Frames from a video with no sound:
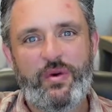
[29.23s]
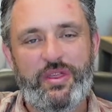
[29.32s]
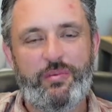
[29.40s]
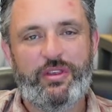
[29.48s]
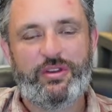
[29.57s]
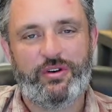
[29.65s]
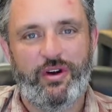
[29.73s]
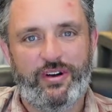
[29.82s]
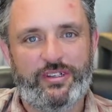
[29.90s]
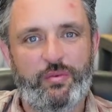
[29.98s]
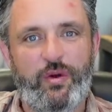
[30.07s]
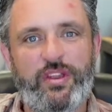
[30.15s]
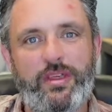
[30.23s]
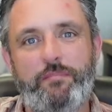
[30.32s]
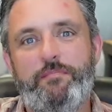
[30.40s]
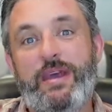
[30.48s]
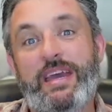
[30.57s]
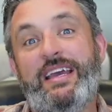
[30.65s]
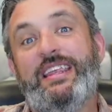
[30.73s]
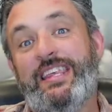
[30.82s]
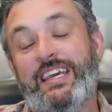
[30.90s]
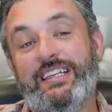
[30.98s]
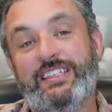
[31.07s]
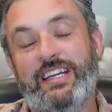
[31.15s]
with withdrawers, what are the big
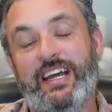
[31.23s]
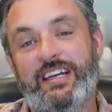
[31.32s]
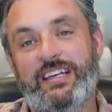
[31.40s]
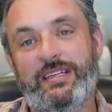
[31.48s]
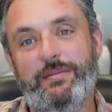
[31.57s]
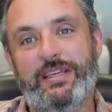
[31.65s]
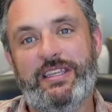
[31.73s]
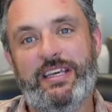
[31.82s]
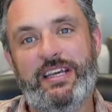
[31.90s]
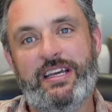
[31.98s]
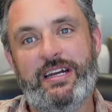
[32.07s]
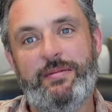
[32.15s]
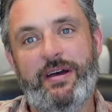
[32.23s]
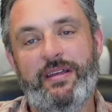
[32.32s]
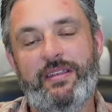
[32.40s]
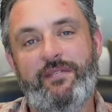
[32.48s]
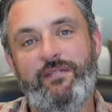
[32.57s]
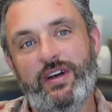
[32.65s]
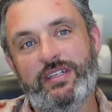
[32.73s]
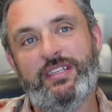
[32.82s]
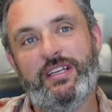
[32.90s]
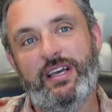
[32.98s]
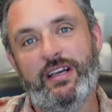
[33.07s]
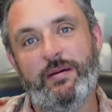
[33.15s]
things that I need to be thinking about? And the first
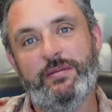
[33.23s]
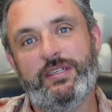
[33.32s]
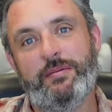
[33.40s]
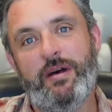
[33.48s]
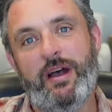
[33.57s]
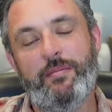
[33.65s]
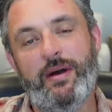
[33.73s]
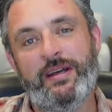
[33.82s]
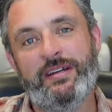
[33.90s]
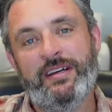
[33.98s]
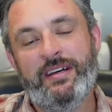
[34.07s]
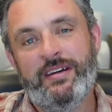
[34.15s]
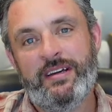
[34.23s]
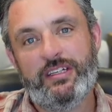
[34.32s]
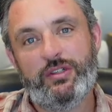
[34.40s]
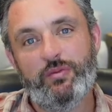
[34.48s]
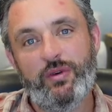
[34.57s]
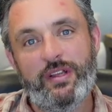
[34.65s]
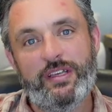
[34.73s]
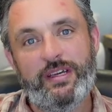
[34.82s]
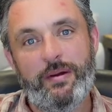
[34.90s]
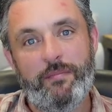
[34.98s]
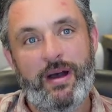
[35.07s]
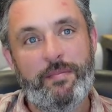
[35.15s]
thing that comes to my mind is
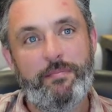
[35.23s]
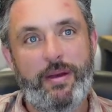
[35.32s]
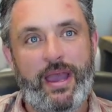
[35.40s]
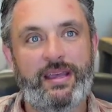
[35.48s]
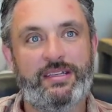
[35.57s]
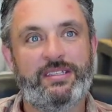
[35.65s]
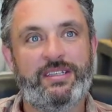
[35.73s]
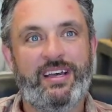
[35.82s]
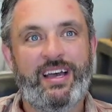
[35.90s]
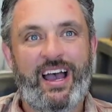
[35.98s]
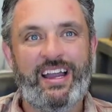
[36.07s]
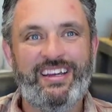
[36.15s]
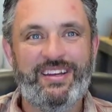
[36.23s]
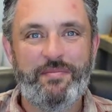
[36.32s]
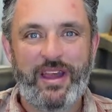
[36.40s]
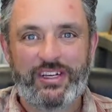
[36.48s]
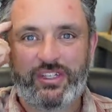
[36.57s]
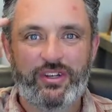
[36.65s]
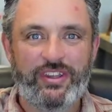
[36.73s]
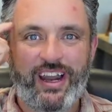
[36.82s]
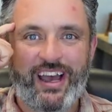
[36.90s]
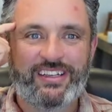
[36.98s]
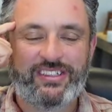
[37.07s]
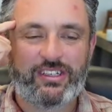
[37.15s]
really my pace. I need to make sure that
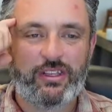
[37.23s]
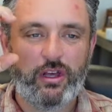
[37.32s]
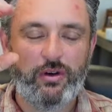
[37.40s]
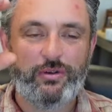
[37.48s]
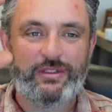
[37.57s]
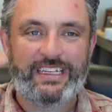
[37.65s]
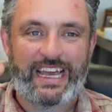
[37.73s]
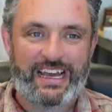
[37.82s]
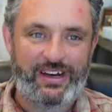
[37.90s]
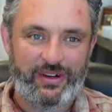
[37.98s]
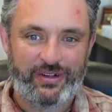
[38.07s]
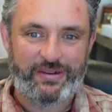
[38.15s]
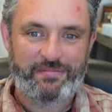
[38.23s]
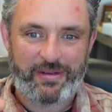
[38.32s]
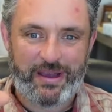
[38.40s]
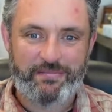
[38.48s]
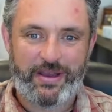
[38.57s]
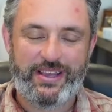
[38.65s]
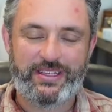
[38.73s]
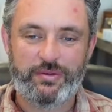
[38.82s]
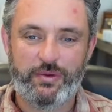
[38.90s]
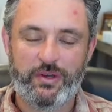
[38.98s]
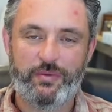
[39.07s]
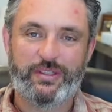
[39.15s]
I slow down my pace
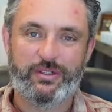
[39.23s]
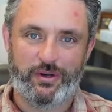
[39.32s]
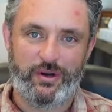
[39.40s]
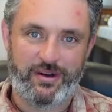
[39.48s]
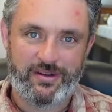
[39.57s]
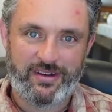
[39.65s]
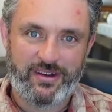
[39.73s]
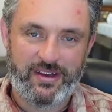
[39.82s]
with a withdrawer.